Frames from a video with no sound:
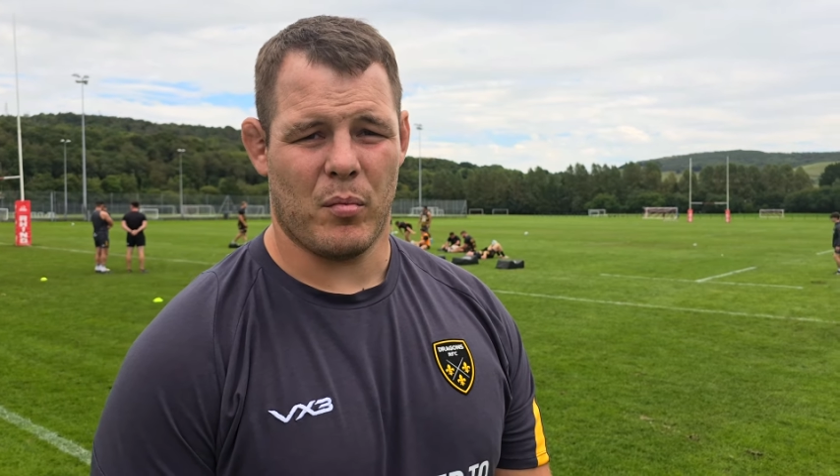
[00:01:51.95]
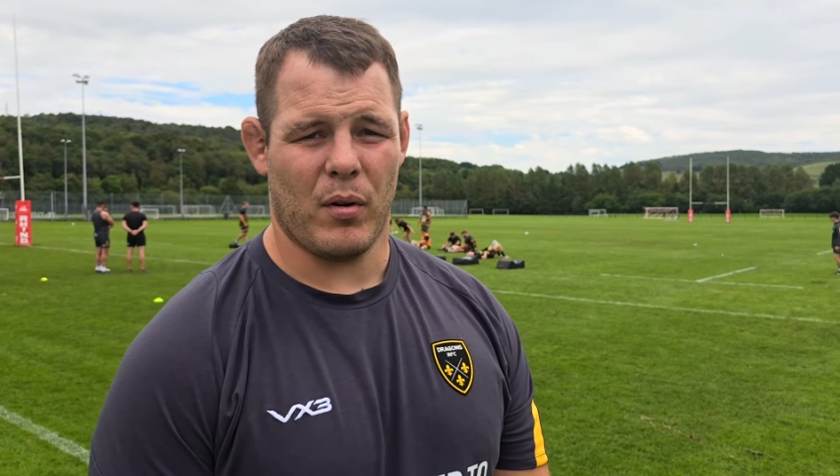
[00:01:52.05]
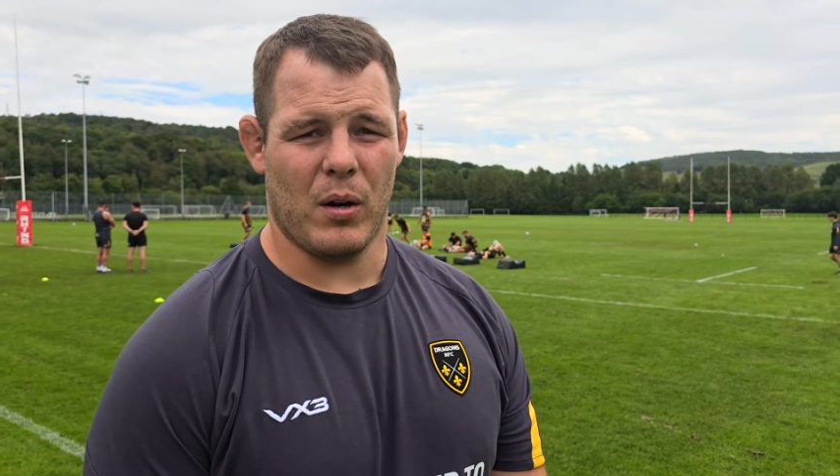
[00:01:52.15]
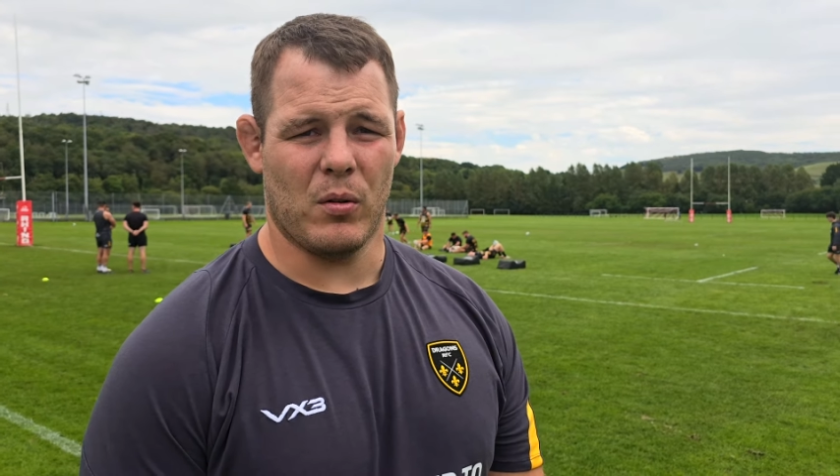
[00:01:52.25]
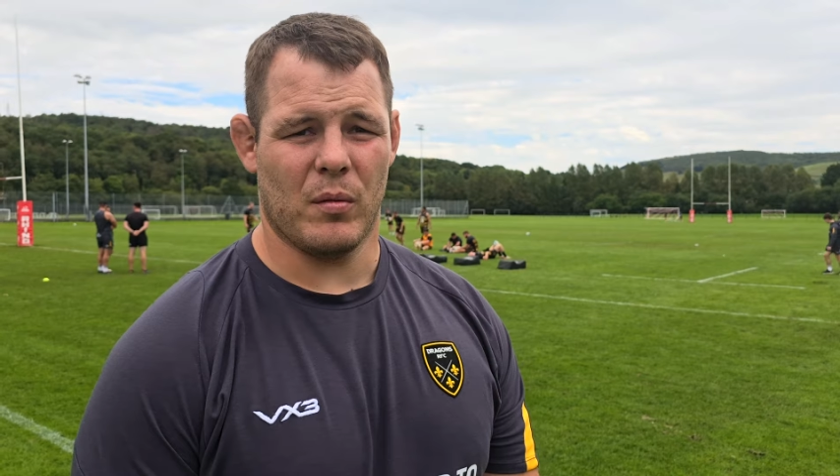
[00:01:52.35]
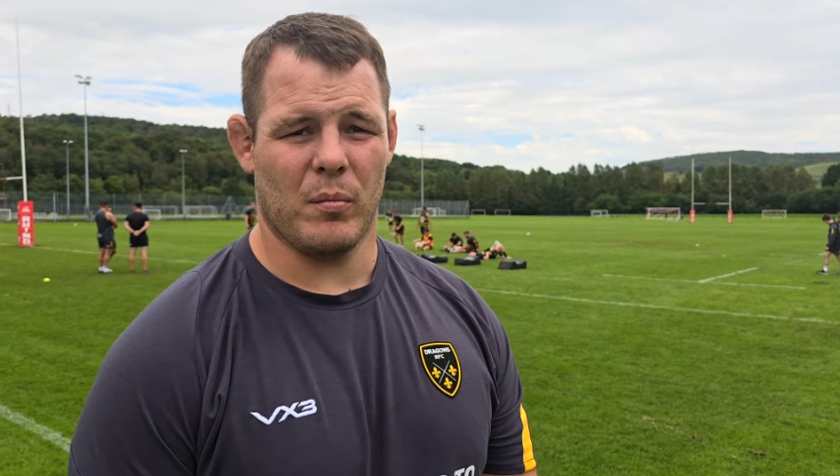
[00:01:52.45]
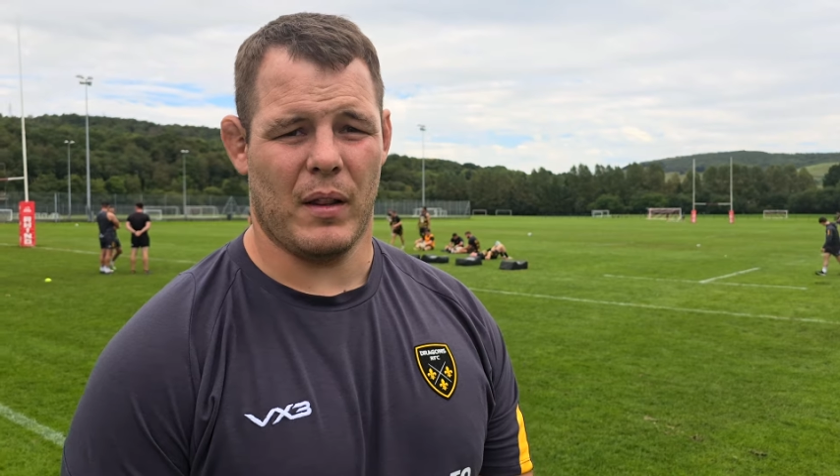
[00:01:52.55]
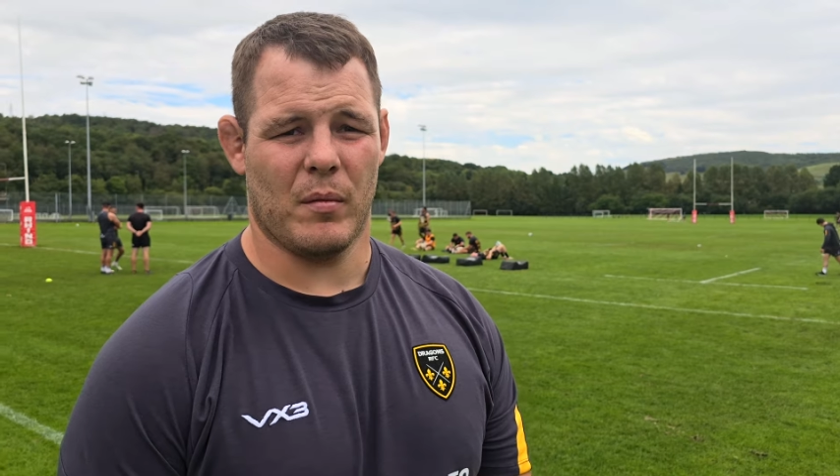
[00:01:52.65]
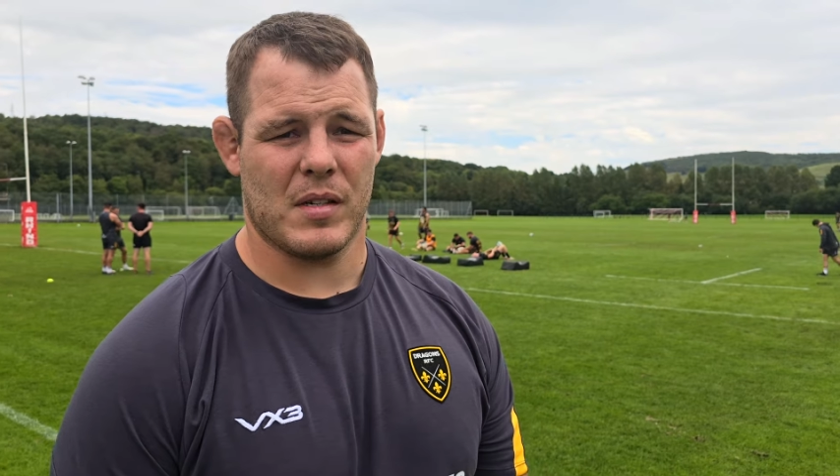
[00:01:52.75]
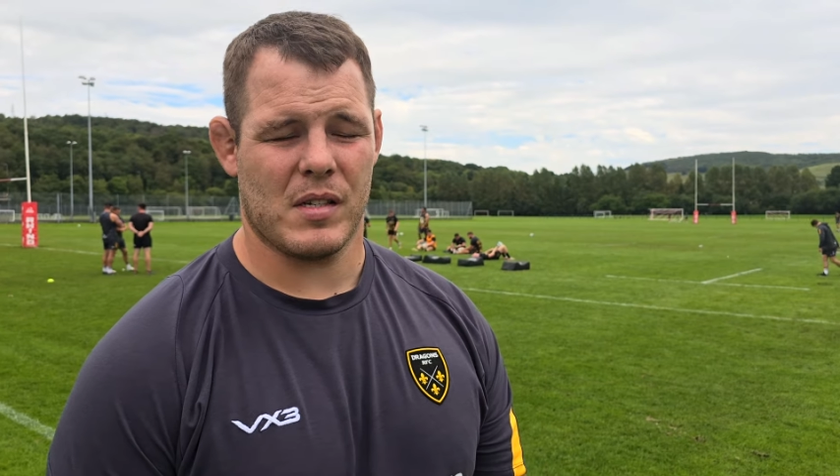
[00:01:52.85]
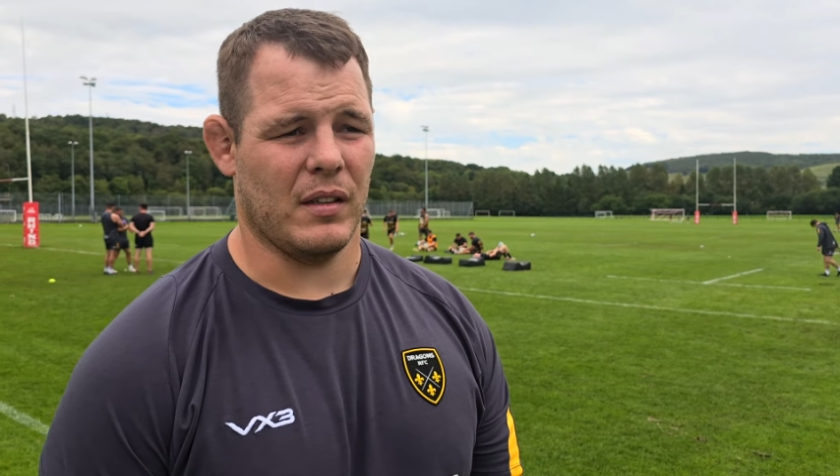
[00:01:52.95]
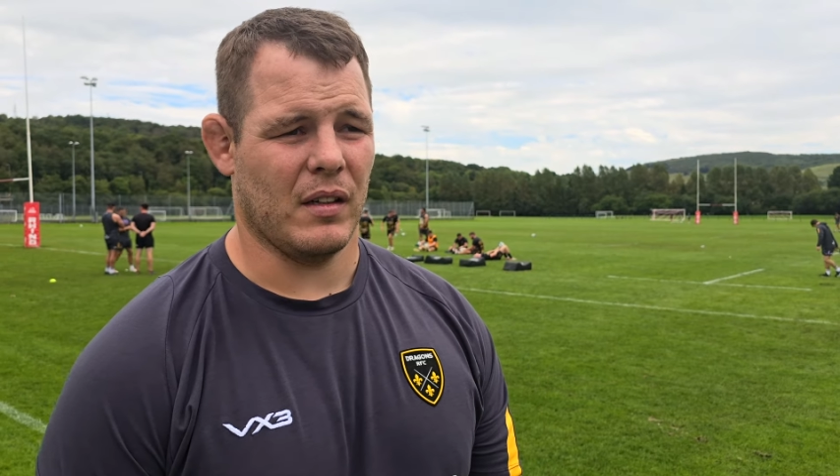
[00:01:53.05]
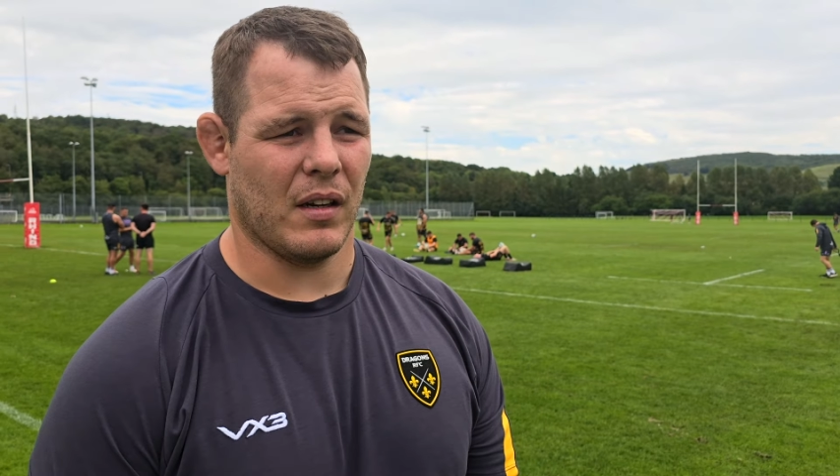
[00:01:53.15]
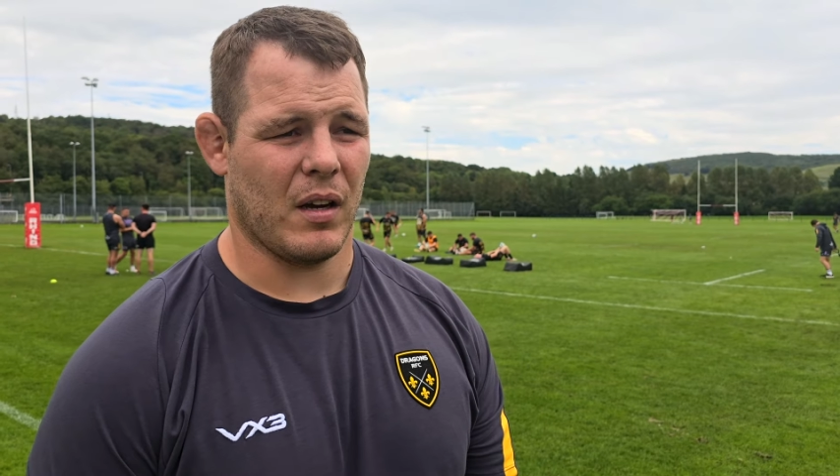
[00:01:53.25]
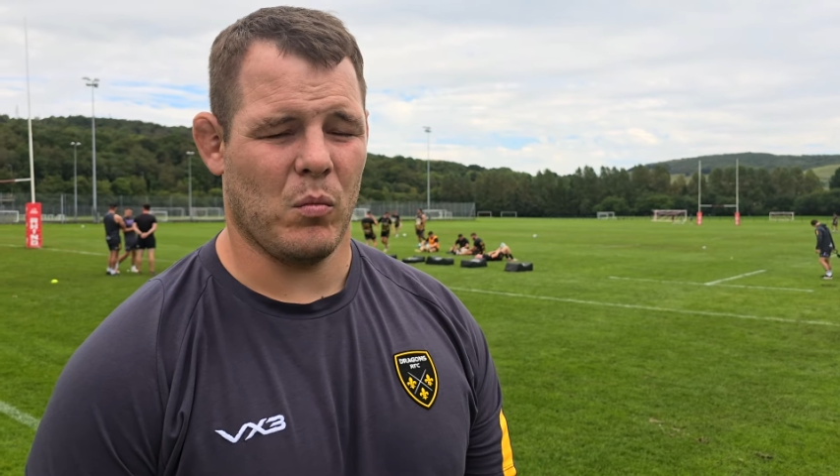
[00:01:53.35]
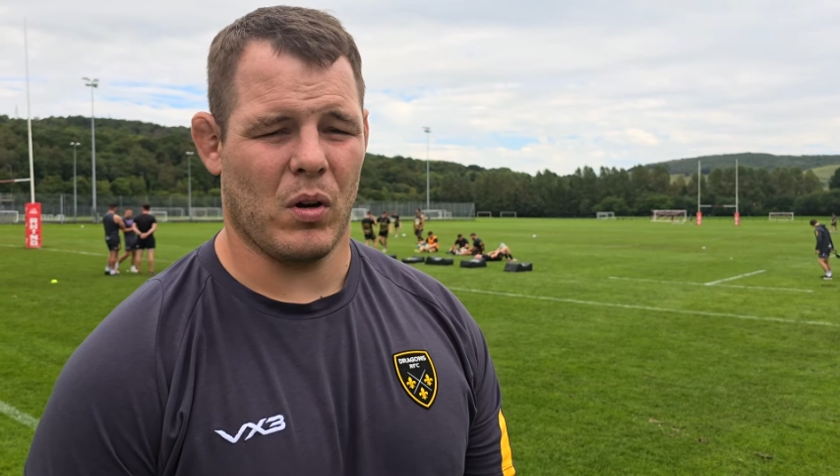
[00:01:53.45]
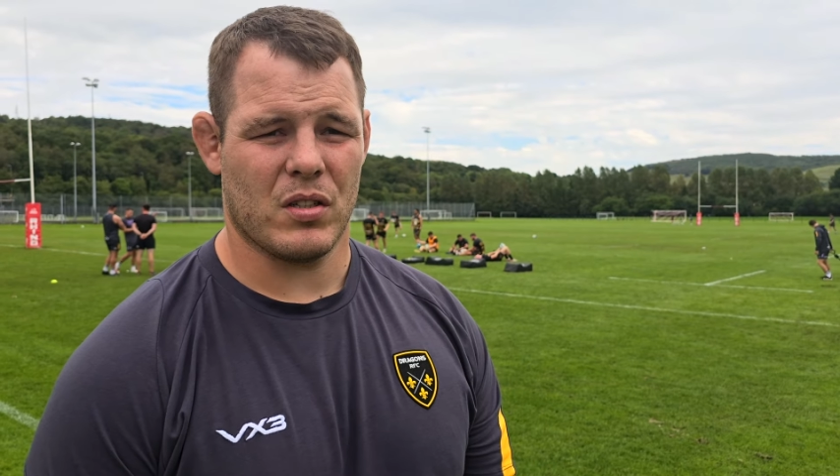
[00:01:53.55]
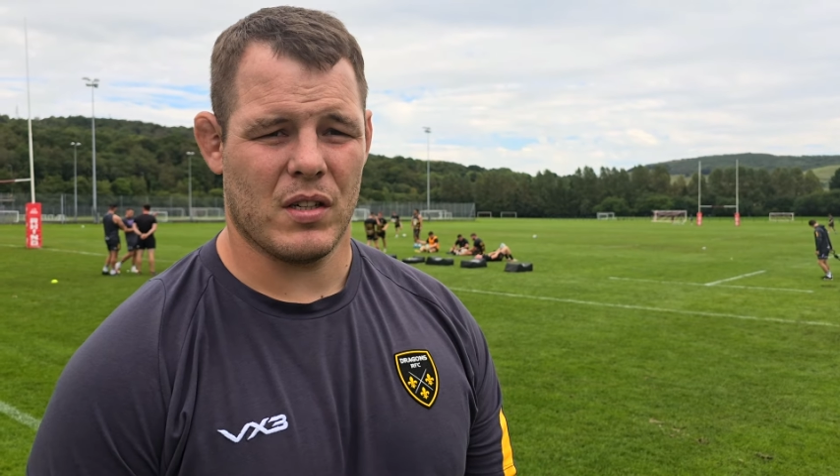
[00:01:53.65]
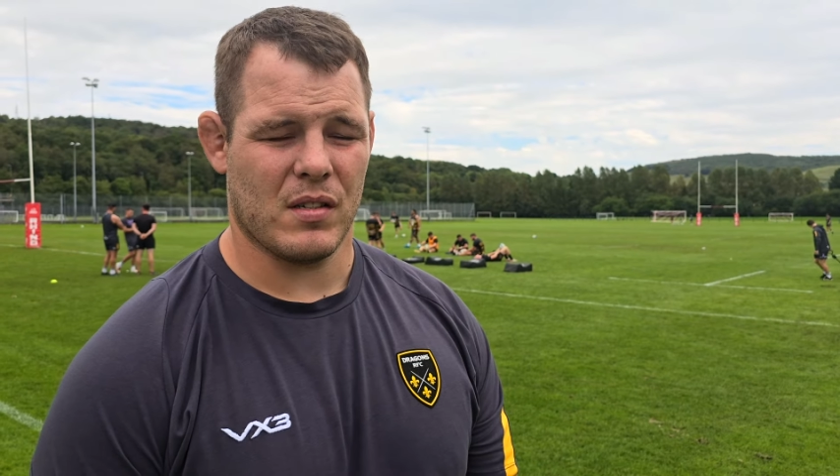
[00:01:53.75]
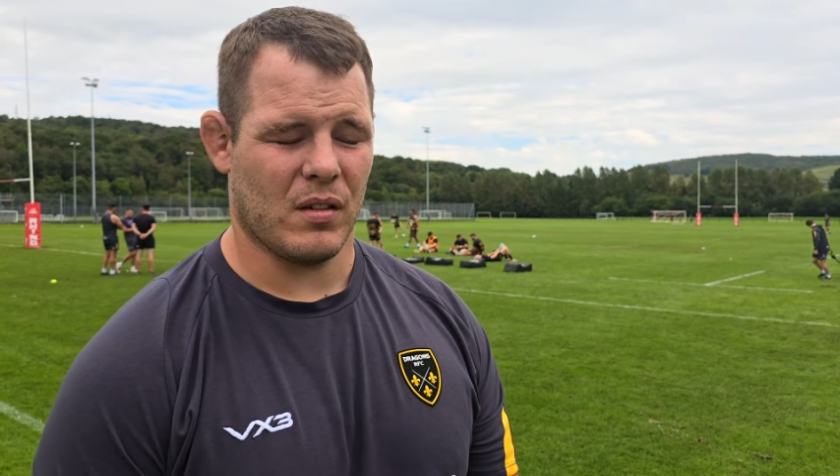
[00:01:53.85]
proud and make them excited to come watch us.